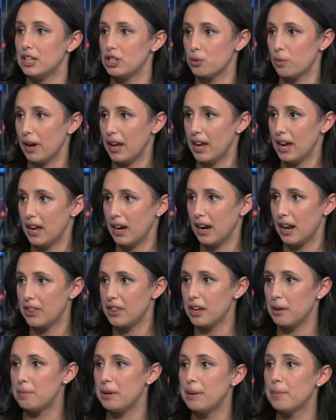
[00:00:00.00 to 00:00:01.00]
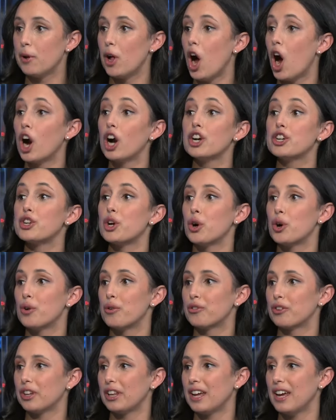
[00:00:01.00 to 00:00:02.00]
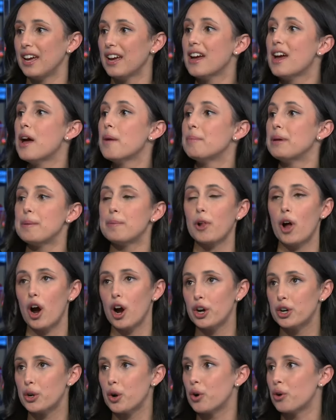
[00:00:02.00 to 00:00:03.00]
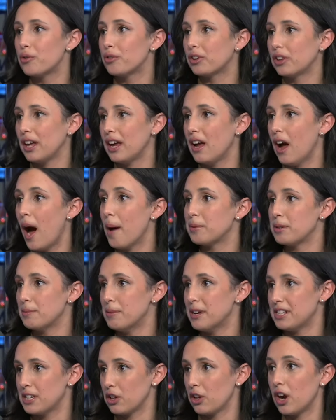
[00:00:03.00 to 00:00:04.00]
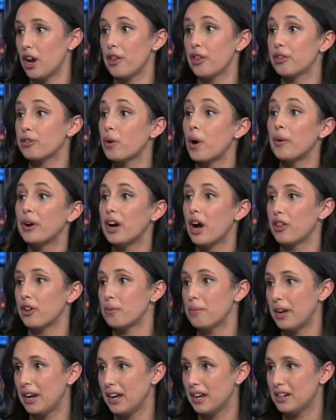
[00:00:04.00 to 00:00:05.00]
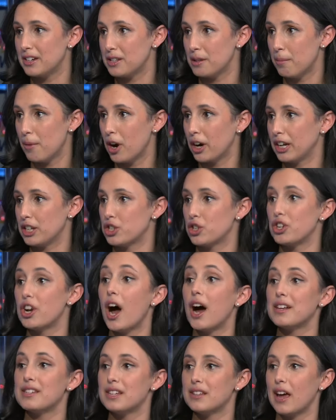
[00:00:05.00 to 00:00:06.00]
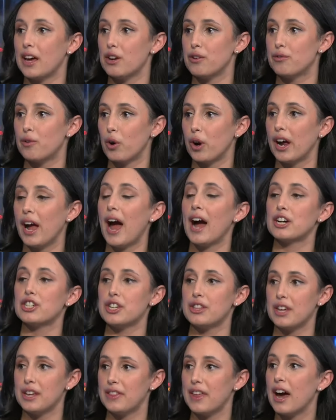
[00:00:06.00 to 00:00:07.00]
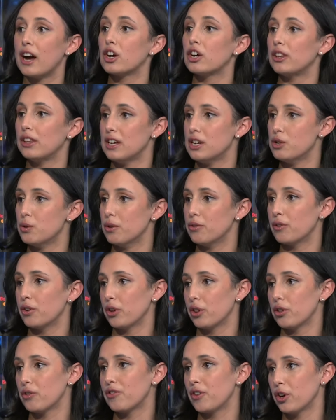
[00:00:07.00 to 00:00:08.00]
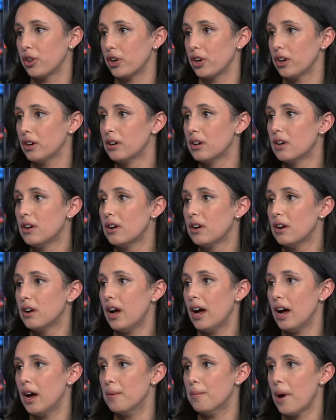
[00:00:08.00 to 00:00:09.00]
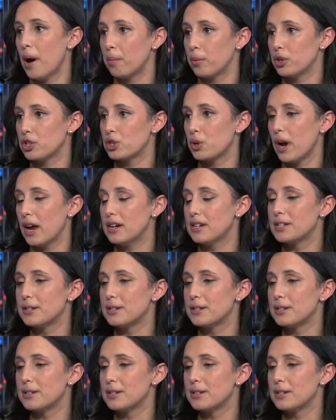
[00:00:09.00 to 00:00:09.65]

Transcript: its way in. I oh, think people aren't overly people aren't overly optimistic. They're not throwing all their money into the markets. You're not seeing that euphoria. I actually think that could lead to a further uh, upward trend.